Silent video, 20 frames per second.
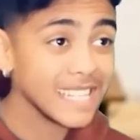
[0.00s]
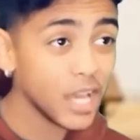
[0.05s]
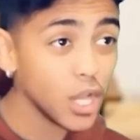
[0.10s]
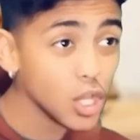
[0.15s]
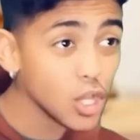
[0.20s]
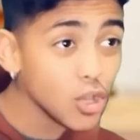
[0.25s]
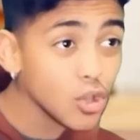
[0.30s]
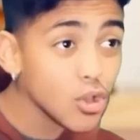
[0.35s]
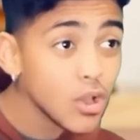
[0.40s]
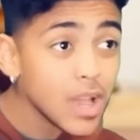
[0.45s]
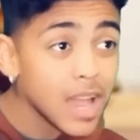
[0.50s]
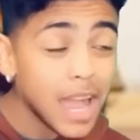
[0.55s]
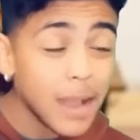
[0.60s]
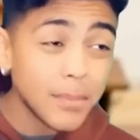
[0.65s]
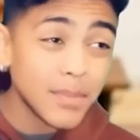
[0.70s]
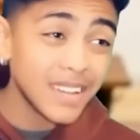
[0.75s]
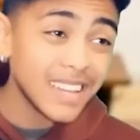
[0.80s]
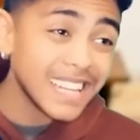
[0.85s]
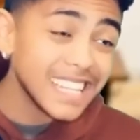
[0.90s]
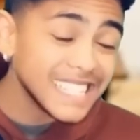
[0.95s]
to tell you
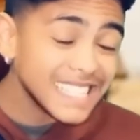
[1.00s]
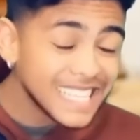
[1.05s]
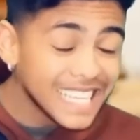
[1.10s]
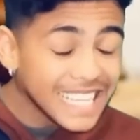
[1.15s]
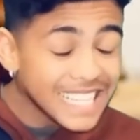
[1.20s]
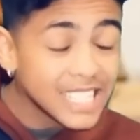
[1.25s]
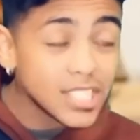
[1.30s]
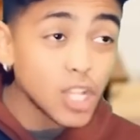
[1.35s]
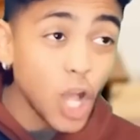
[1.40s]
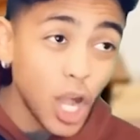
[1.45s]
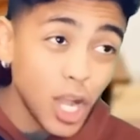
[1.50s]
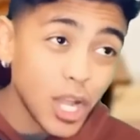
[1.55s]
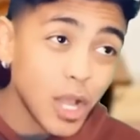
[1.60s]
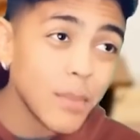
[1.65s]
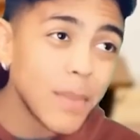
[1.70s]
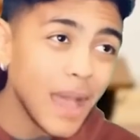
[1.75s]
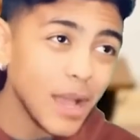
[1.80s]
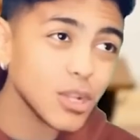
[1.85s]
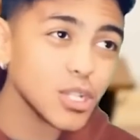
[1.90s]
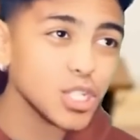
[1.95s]
I'm going to sing a song
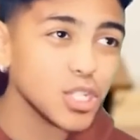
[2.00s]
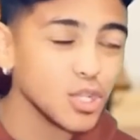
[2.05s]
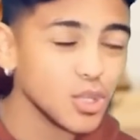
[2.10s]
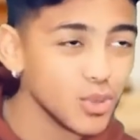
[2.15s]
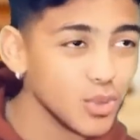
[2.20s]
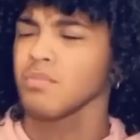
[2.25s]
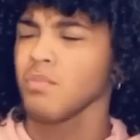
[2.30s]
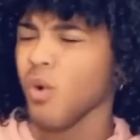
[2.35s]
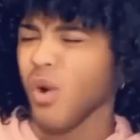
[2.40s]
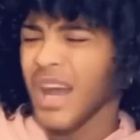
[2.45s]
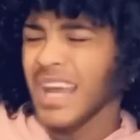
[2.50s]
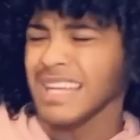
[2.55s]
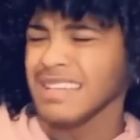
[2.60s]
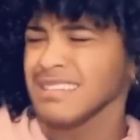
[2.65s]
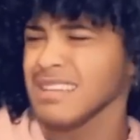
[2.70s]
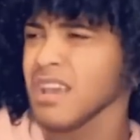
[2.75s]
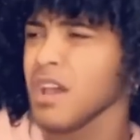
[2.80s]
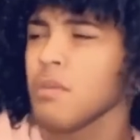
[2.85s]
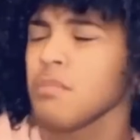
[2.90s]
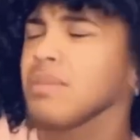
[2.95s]
about you. What?
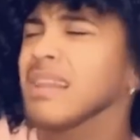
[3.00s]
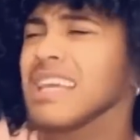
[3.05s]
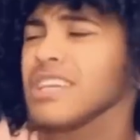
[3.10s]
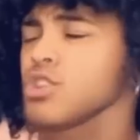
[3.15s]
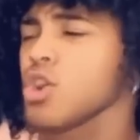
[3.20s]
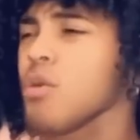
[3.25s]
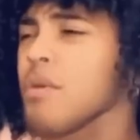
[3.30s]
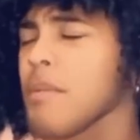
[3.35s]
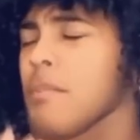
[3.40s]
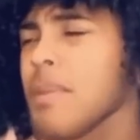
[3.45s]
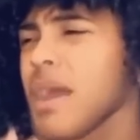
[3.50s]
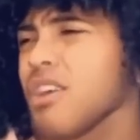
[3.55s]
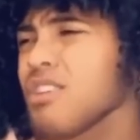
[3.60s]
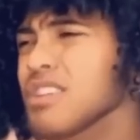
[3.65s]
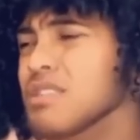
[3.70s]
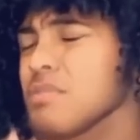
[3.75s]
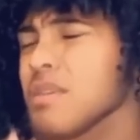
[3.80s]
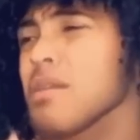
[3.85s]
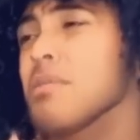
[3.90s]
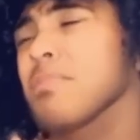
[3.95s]
Please don't
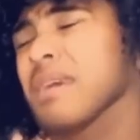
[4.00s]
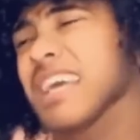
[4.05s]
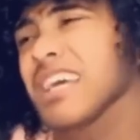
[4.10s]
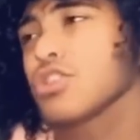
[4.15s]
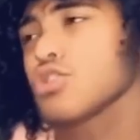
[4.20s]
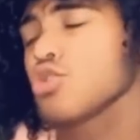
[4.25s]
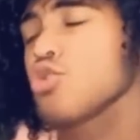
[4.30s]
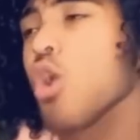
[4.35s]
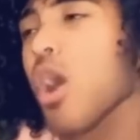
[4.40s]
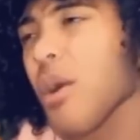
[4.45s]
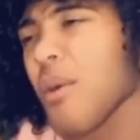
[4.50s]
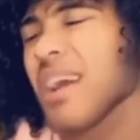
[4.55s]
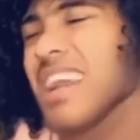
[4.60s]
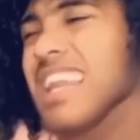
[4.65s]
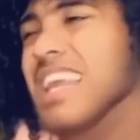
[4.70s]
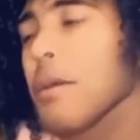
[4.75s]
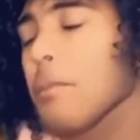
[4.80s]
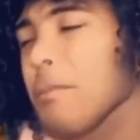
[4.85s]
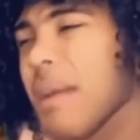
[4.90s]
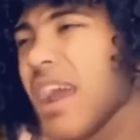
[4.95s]
embarrass me, because you're
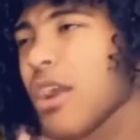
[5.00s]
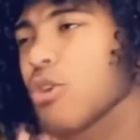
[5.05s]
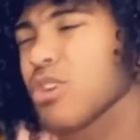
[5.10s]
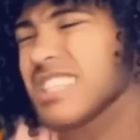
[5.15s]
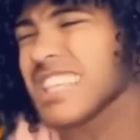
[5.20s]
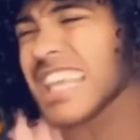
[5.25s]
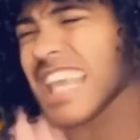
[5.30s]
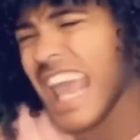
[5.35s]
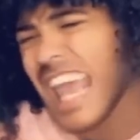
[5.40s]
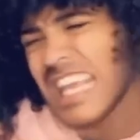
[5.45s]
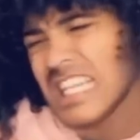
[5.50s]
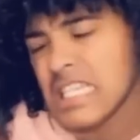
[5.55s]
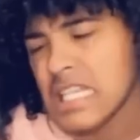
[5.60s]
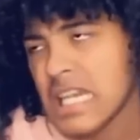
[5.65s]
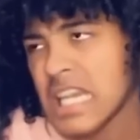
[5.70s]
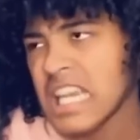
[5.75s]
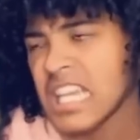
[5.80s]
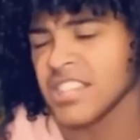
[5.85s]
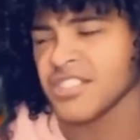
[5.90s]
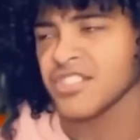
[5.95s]
already embarrassing as it